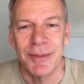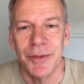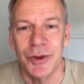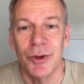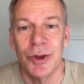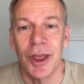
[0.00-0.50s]

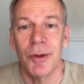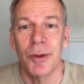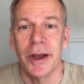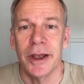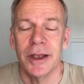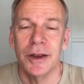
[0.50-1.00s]
Do it that
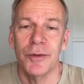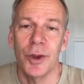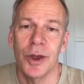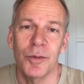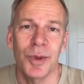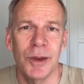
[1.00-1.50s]
way. And if you
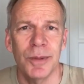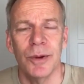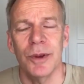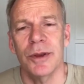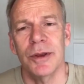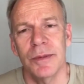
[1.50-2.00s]
have people
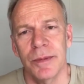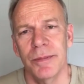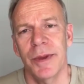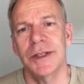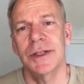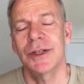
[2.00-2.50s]
that
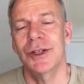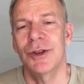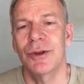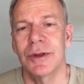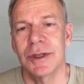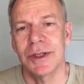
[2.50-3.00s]
message
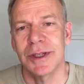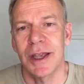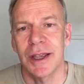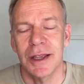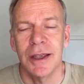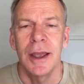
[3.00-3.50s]
you and
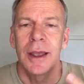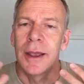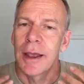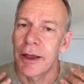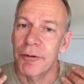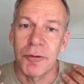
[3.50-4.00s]
say
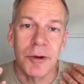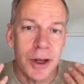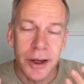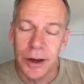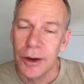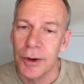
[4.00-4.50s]
I really
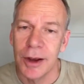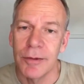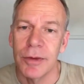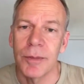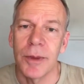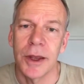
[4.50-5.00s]
don't have the
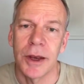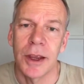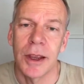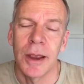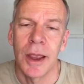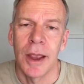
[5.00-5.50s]
money,
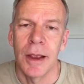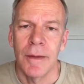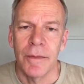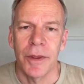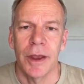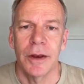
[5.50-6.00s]

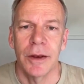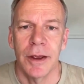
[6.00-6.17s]
then